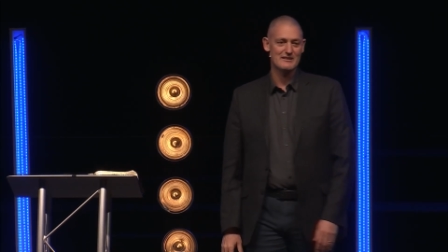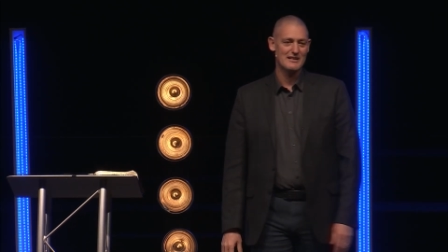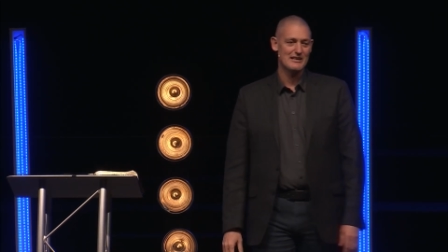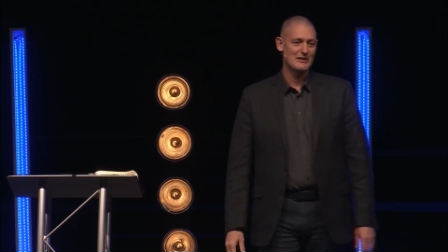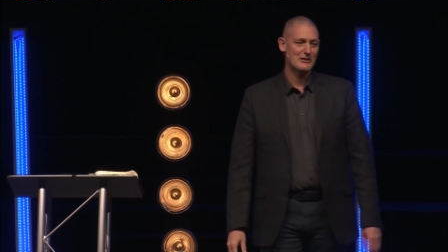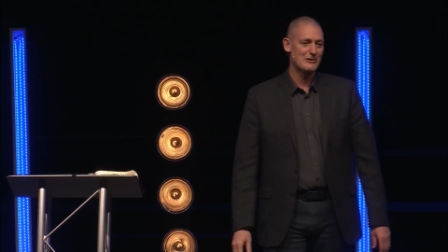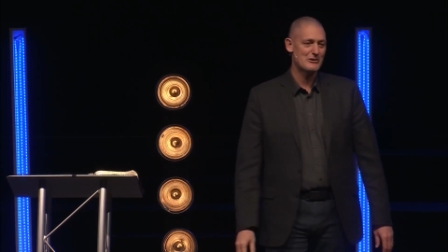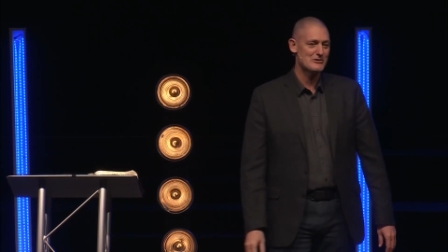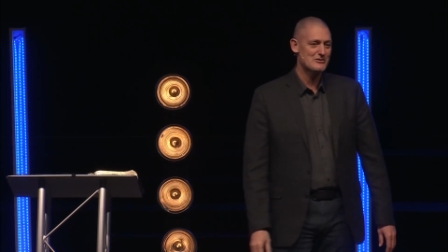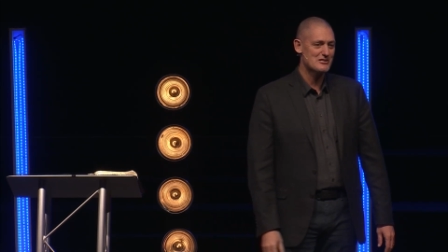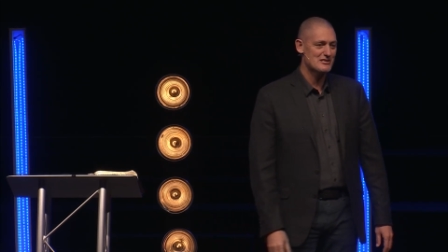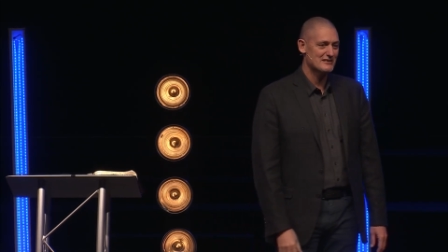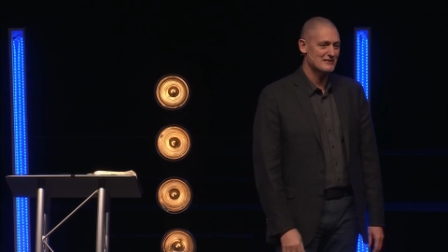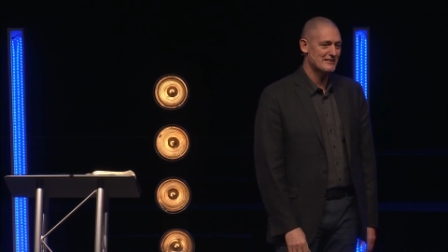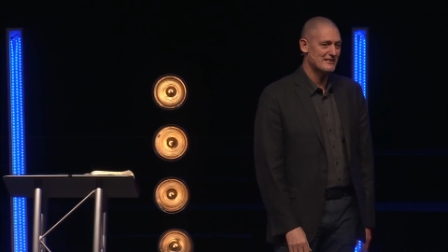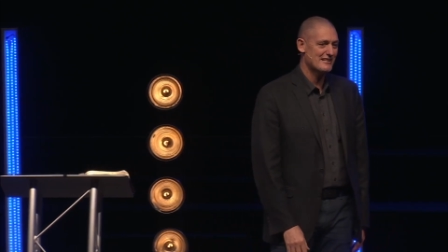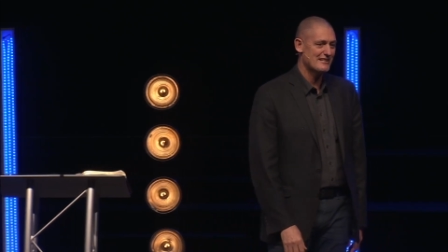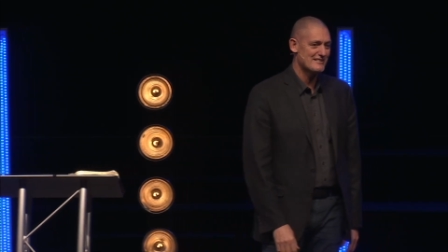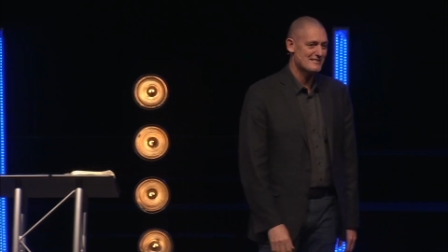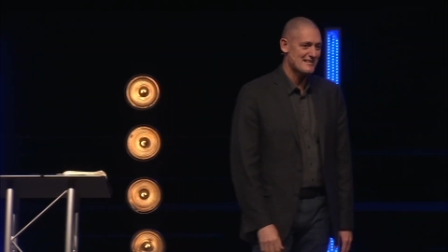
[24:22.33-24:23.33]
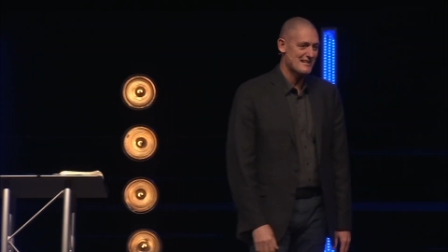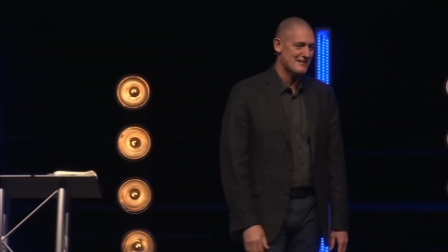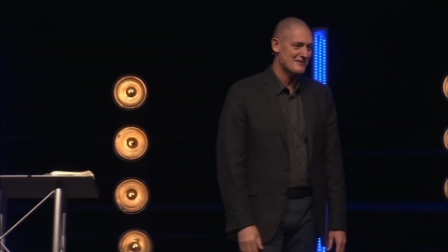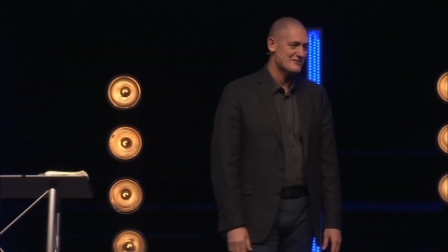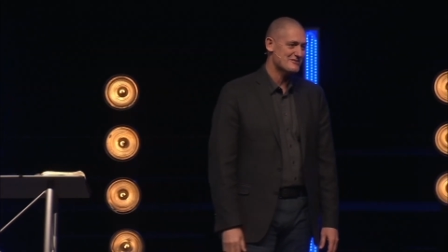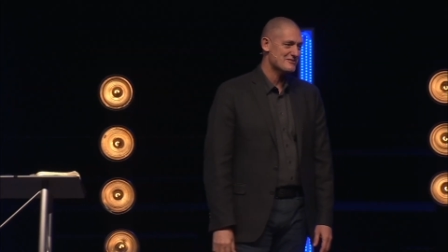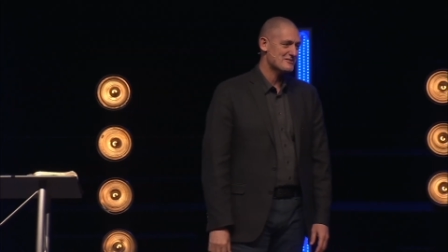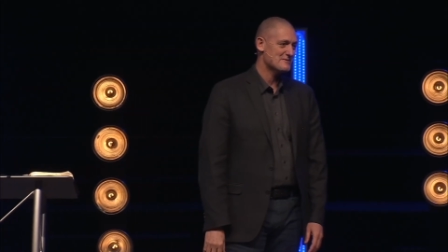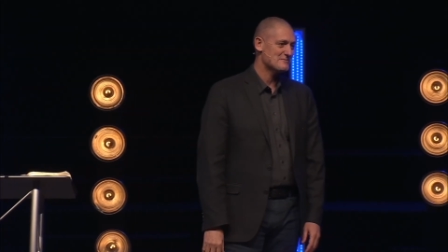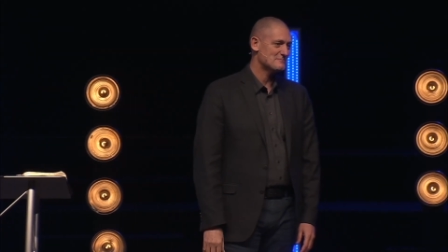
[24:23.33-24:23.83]
he goes to Lydia's
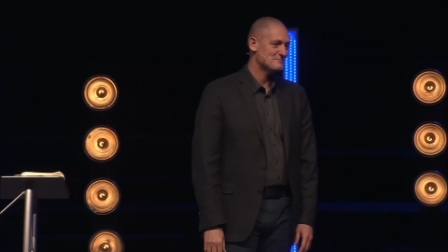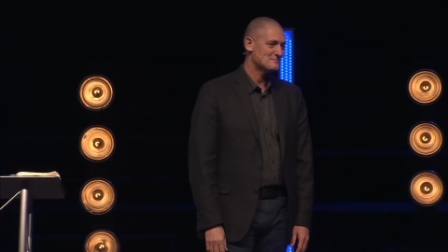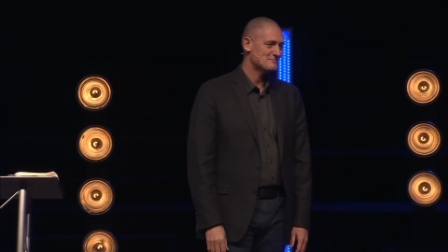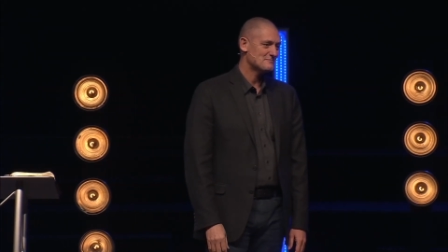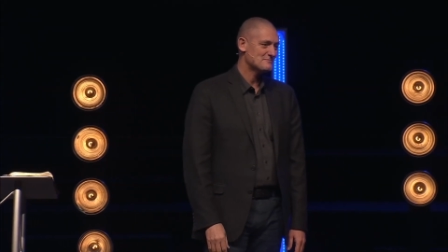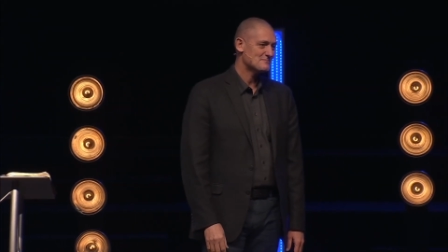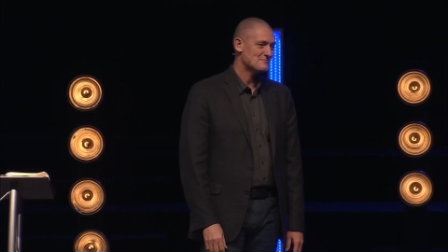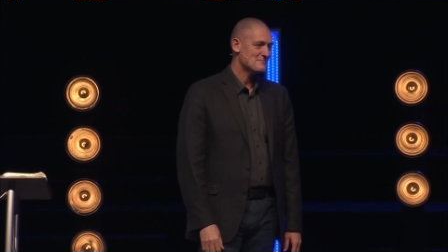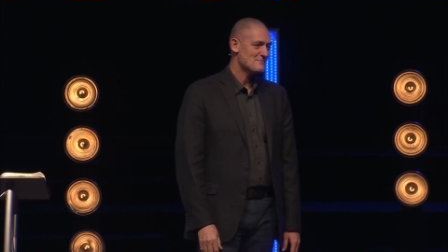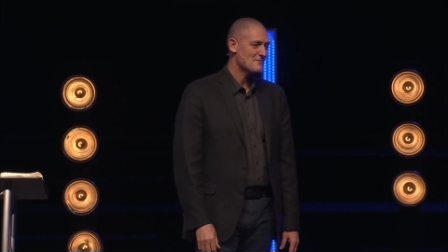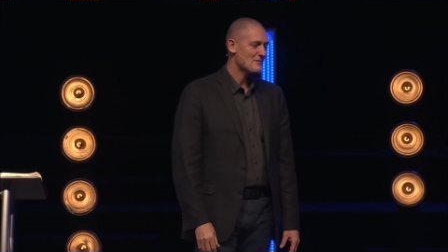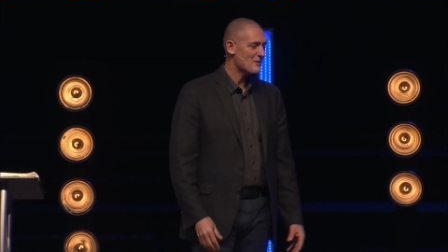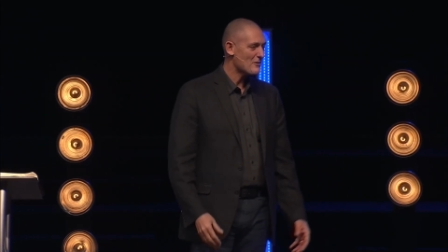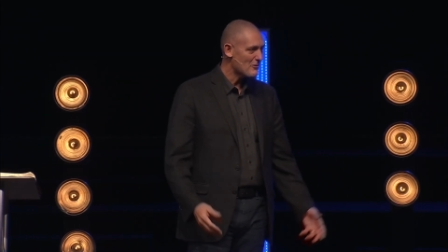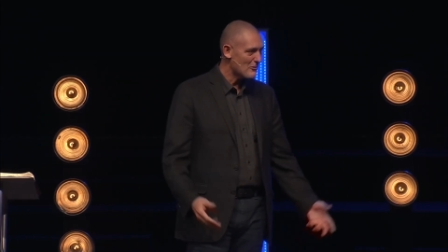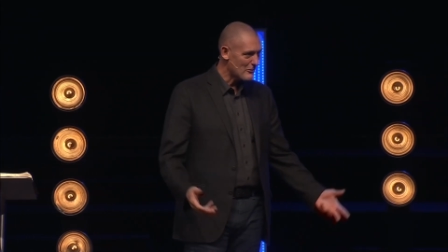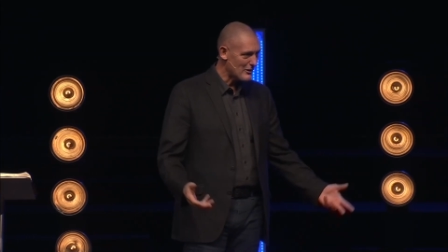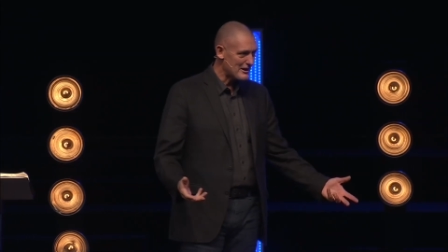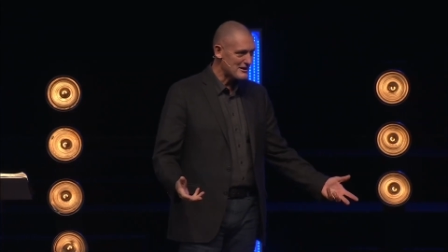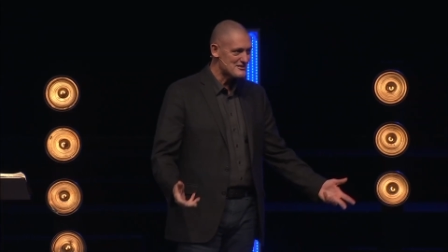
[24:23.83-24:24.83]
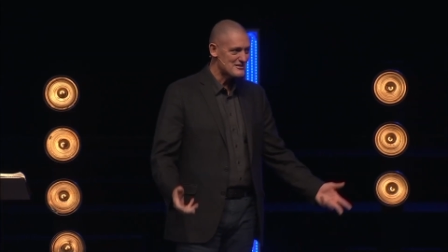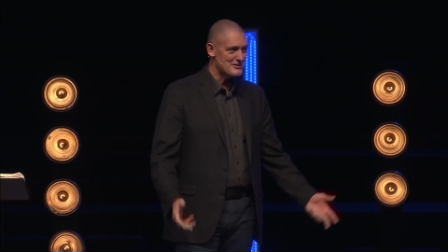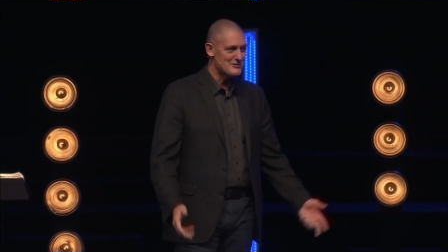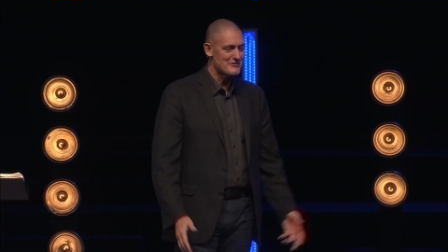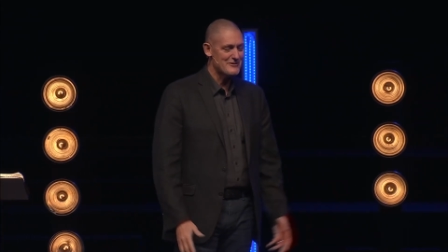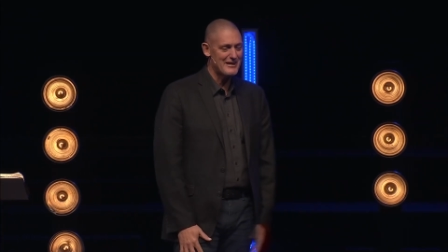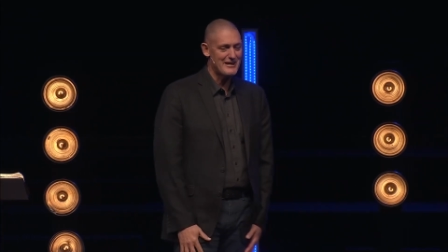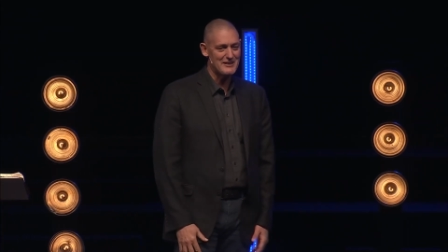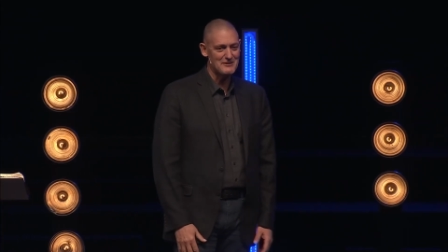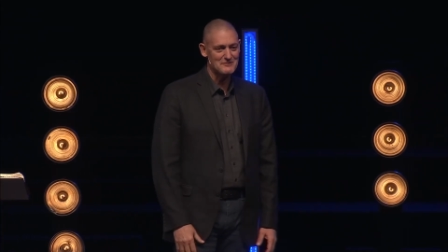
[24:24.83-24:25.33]
house. Why does he
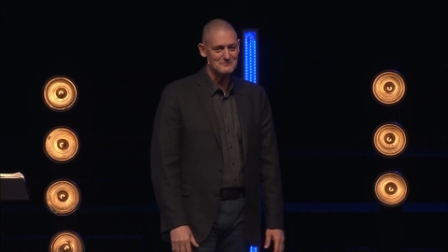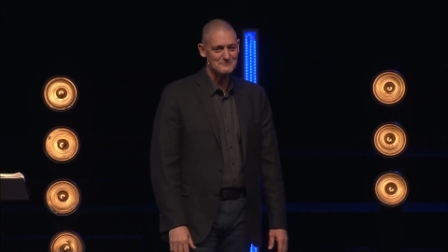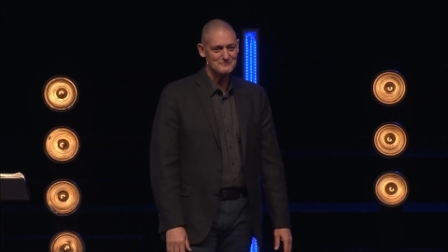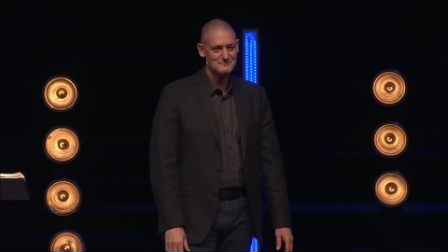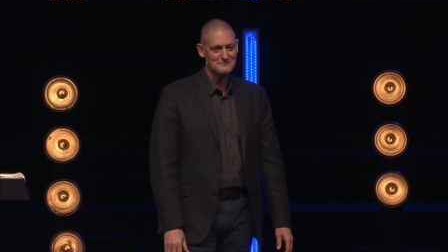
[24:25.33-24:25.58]
do that?